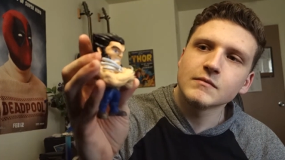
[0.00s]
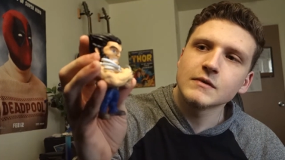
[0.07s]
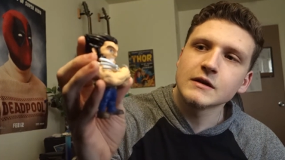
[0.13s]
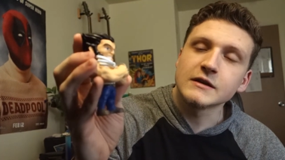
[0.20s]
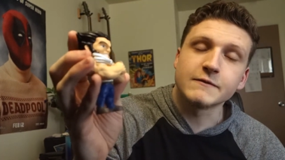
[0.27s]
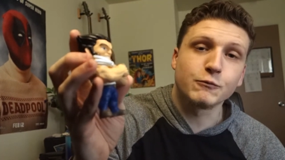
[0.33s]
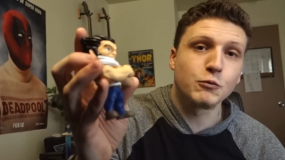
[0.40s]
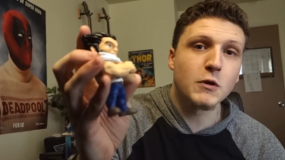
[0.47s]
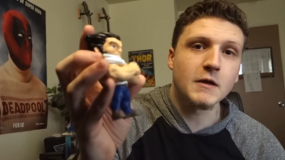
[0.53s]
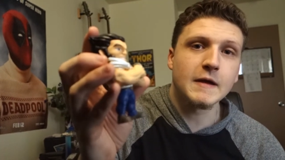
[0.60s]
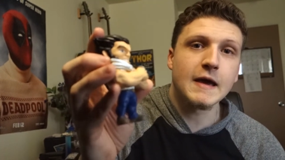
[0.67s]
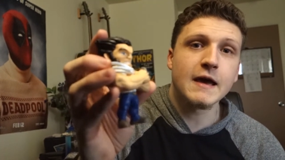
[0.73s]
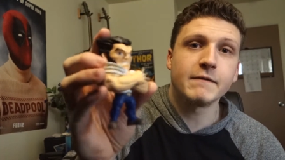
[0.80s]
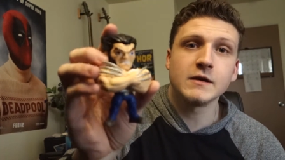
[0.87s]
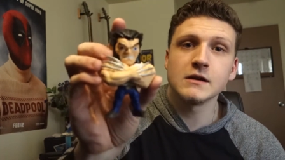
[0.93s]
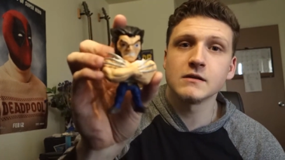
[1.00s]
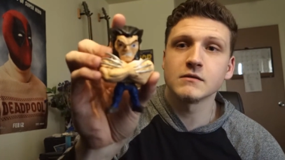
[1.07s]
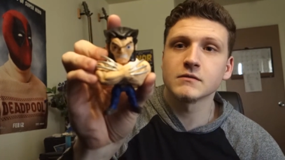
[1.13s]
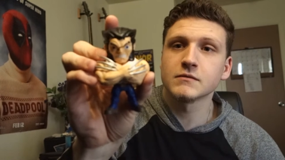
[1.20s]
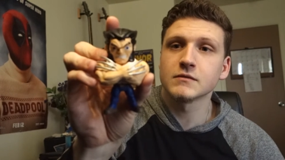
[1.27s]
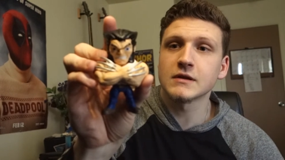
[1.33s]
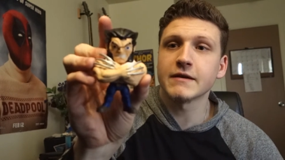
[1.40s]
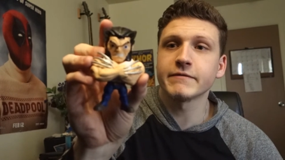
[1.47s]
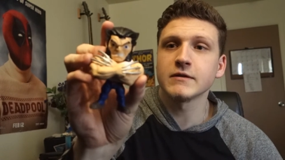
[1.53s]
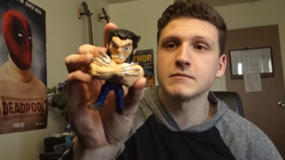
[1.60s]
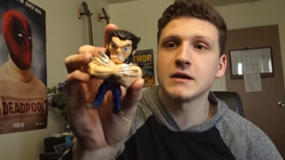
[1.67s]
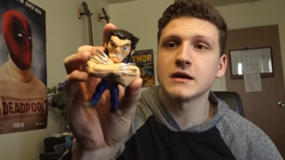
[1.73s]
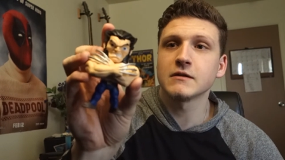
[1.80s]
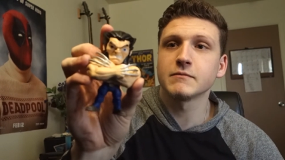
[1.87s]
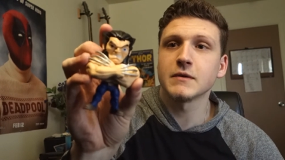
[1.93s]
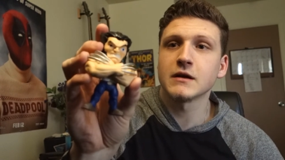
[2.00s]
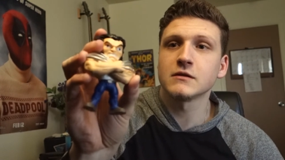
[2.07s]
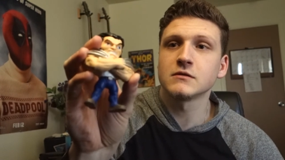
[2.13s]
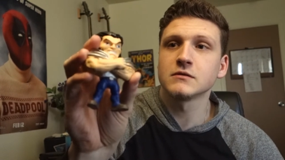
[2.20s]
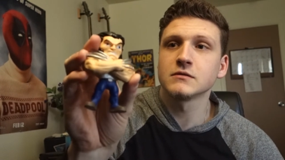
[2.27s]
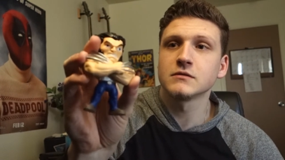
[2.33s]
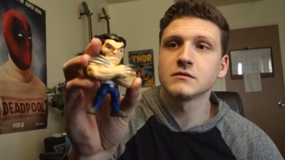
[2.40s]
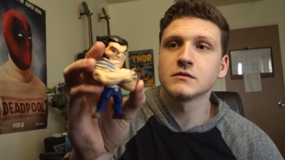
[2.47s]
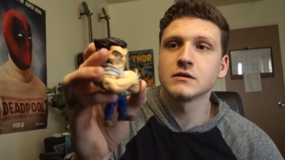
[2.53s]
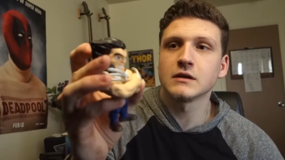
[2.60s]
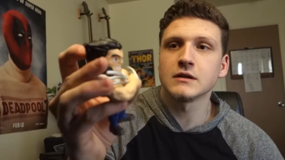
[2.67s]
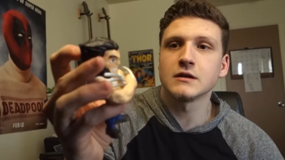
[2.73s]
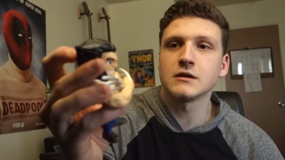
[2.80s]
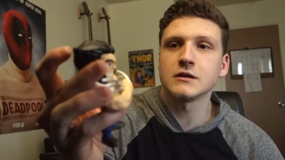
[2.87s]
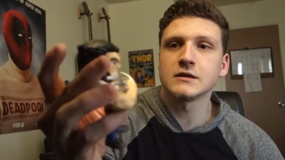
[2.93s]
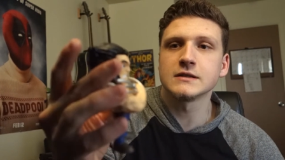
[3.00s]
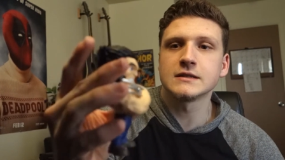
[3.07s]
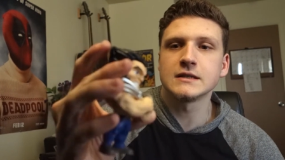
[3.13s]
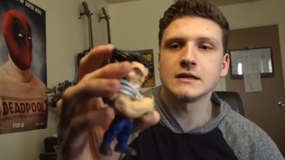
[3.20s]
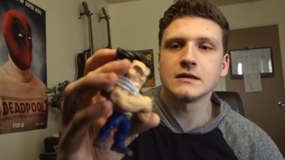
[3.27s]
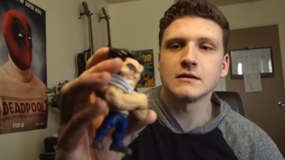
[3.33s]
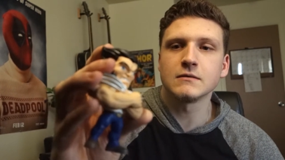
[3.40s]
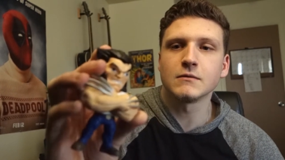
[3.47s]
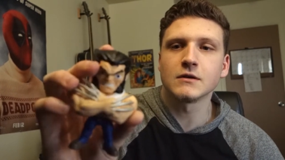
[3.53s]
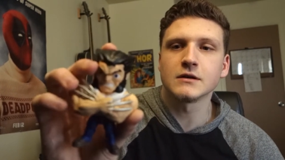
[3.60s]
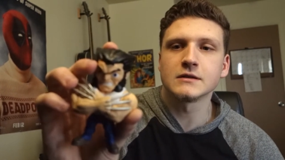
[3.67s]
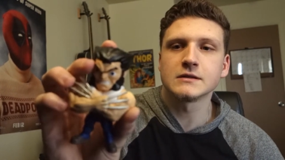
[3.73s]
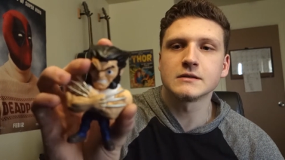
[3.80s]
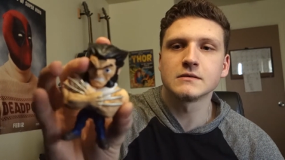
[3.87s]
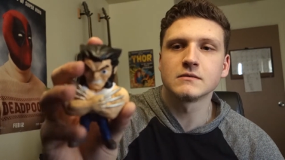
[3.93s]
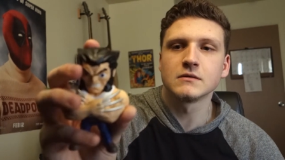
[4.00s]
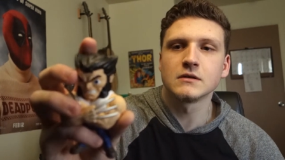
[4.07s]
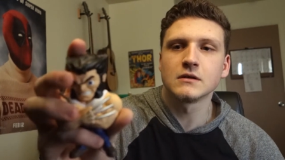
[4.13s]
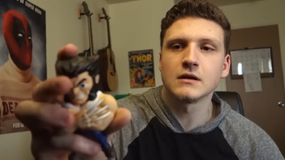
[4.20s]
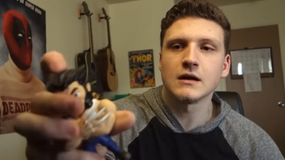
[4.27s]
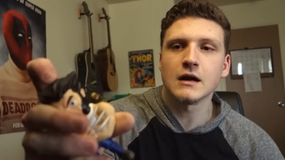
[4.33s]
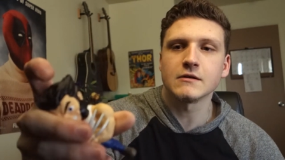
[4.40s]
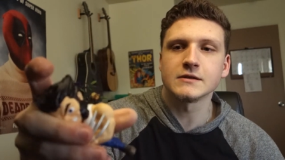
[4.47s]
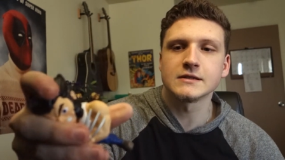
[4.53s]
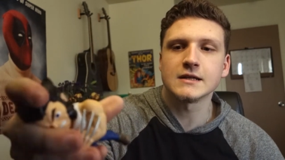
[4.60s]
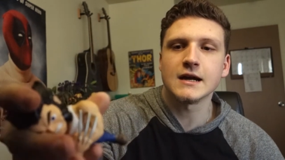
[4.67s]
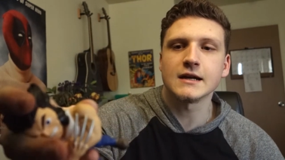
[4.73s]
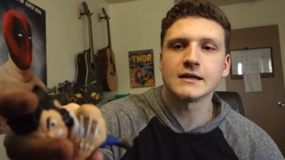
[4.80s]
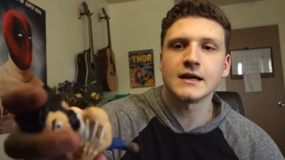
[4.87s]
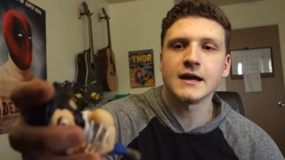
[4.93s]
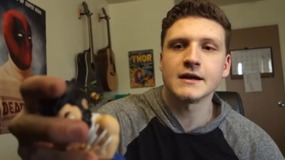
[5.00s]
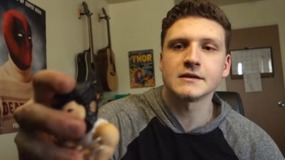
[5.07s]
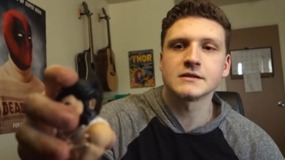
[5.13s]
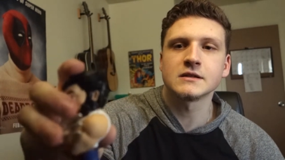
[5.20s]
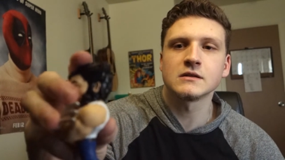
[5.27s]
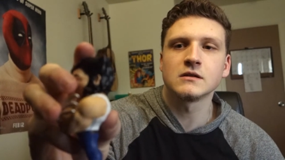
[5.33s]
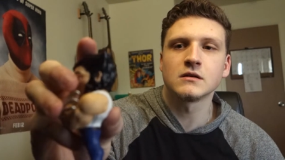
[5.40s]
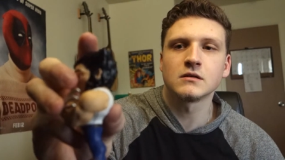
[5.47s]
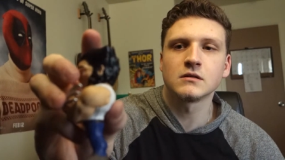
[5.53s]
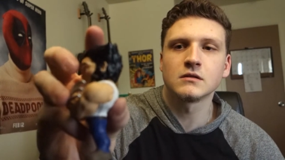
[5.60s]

It's really heavy, definitely made of metal, and you can see where how it's die-casted.